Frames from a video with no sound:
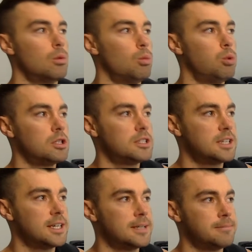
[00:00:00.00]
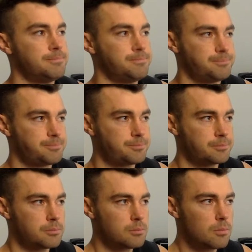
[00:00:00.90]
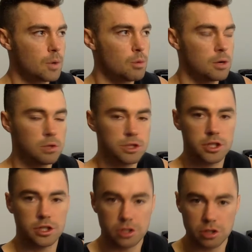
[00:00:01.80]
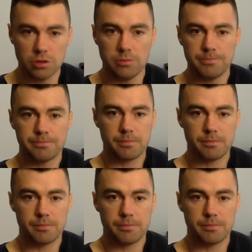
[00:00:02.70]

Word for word: What um, what I want you to do